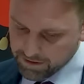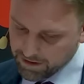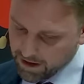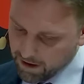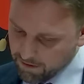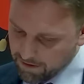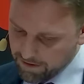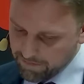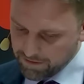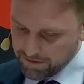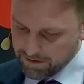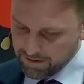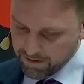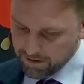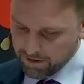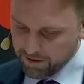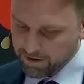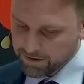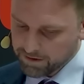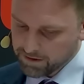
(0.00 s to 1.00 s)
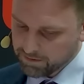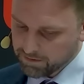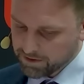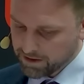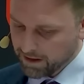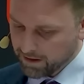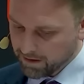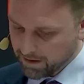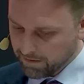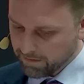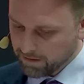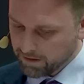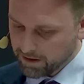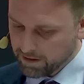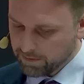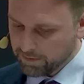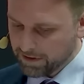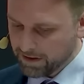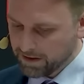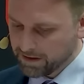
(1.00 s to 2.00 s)
However, yeah. There are some Scandinavian
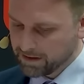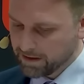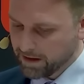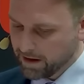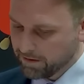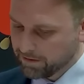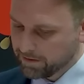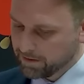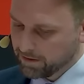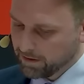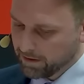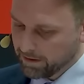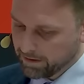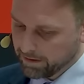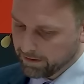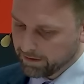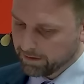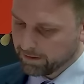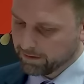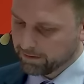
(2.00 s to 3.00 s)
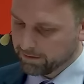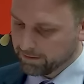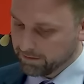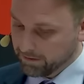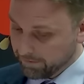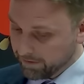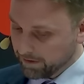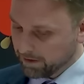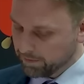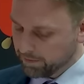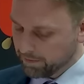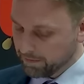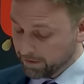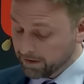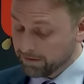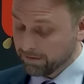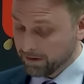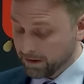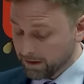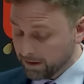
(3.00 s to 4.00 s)
companies now in
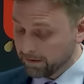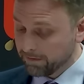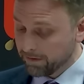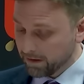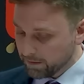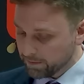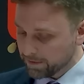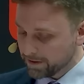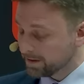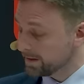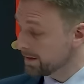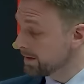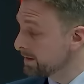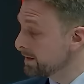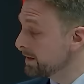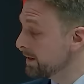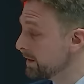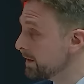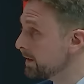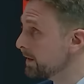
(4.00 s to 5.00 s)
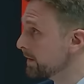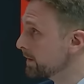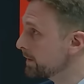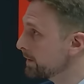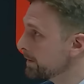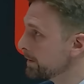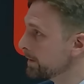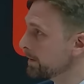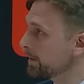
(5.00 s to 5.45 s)
development in ED.